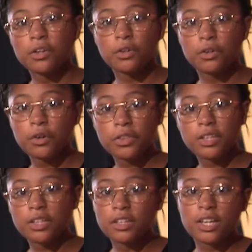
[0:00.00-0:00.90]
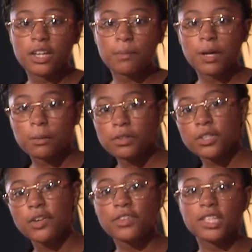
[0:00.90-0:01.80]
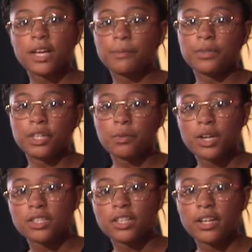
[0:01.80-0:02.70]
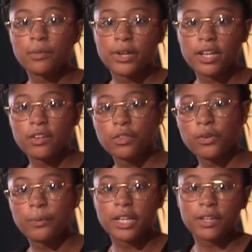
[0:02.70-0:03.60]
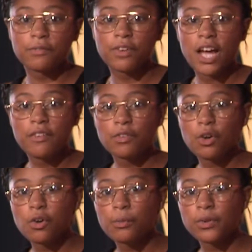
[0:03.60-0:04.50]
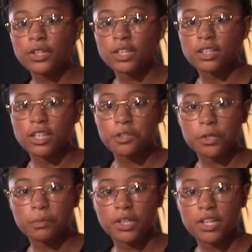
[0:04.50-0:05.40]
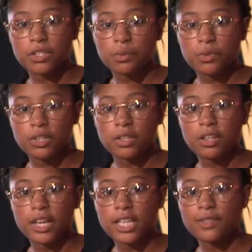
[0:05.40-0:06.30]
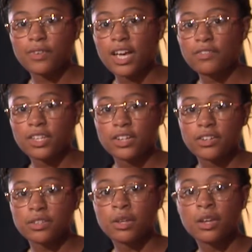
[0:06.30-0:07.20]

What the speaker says: The Northern Indiana Public Service Company wants to get rid of the remaining 5 coal-burning electric plants within the next 5 years,